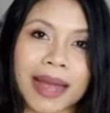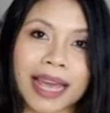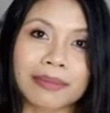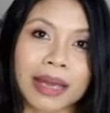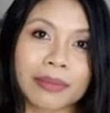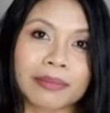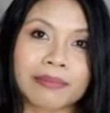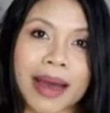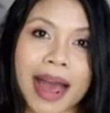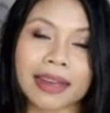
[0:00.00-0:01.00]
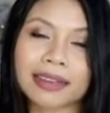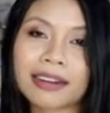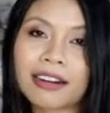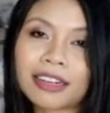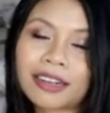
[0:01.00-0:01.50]
had my back
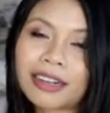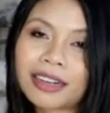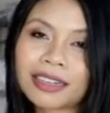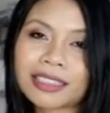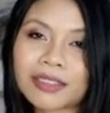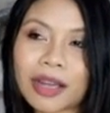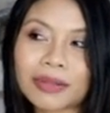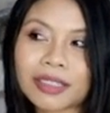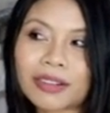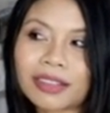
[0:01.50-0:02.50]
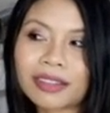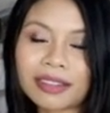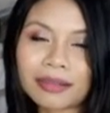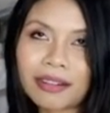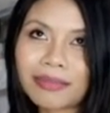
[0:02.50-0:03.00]
on her, so I was on
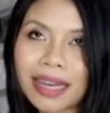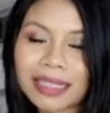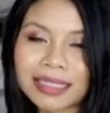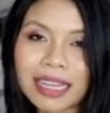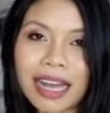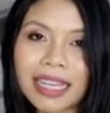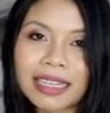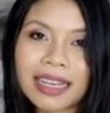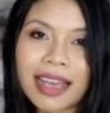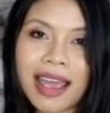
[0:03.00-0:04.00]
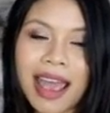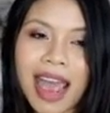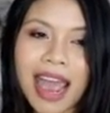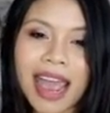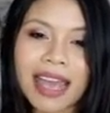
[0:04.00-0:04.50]
my side,
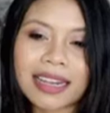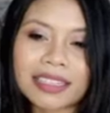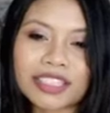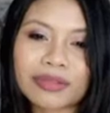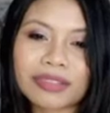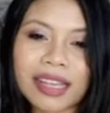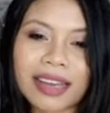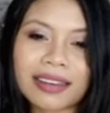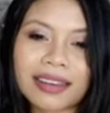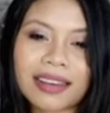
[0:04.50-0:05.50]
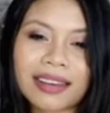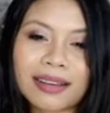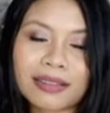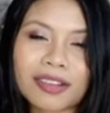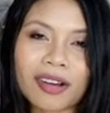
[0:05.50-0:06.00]
and she was like
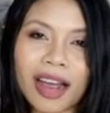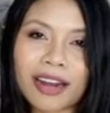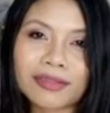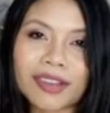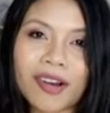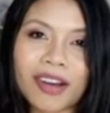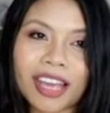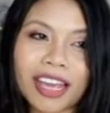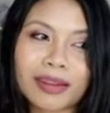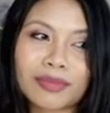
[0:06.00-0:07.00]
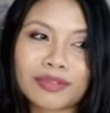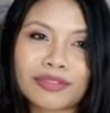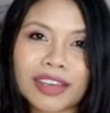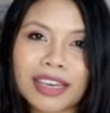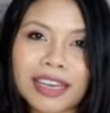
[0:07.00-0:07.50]
kind of talking and
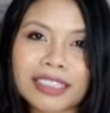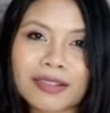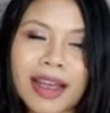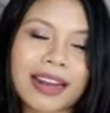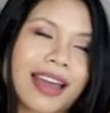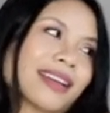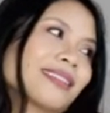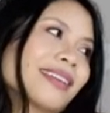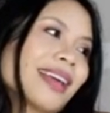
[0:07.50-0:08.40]
moving, so I like